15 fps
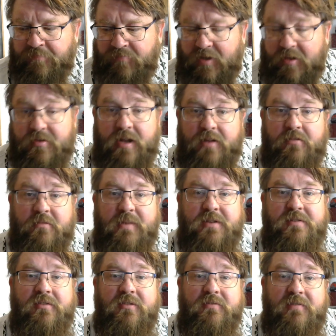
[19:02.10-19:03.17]

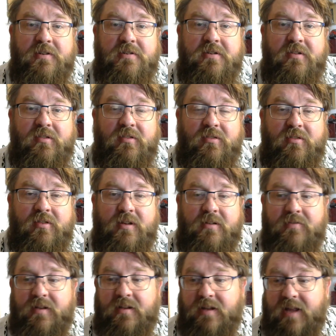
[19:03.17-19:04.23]
transformations of functions and
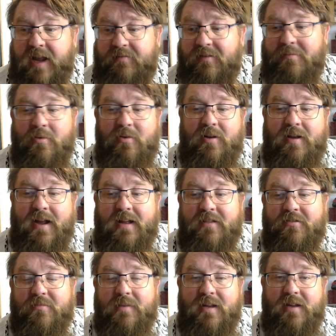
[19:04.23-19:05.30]
stuff. And Davy Boy
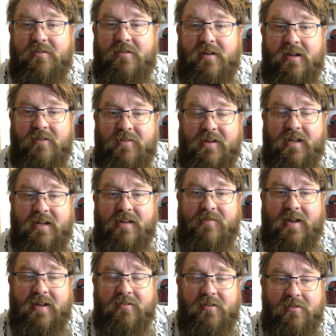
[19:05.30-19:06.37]
asked me yesterday if he could have
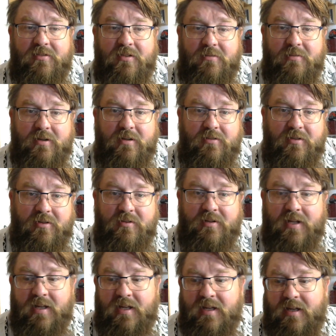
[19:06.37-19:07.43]
access to the work. So
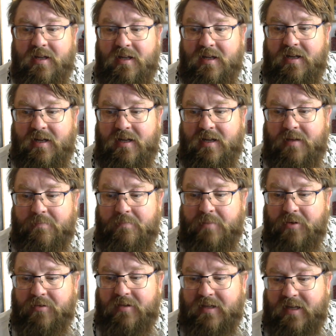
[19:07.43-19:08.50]
I
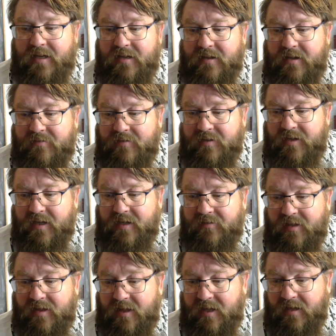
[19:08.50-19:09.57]
posted that in there for you guys,
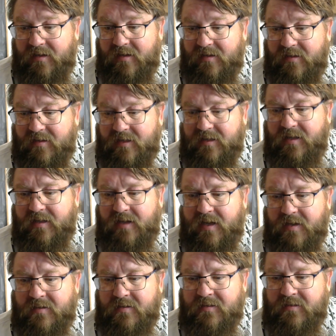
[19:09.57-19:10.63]
I think. I did,
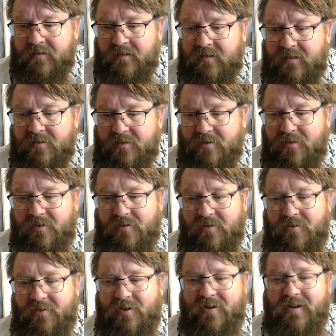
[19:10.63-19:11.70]
yeah.
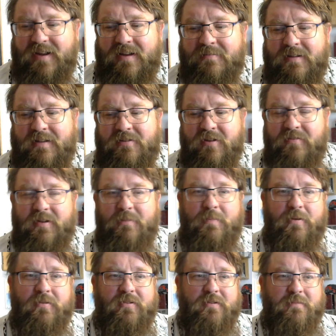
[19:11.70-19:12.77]
Oh, all right. And you had
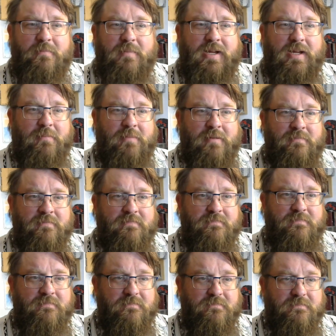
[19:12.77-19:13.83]
posted a meme.
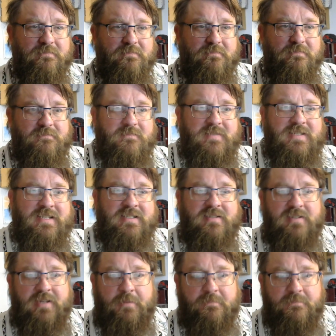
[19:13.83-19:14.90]
Let's see.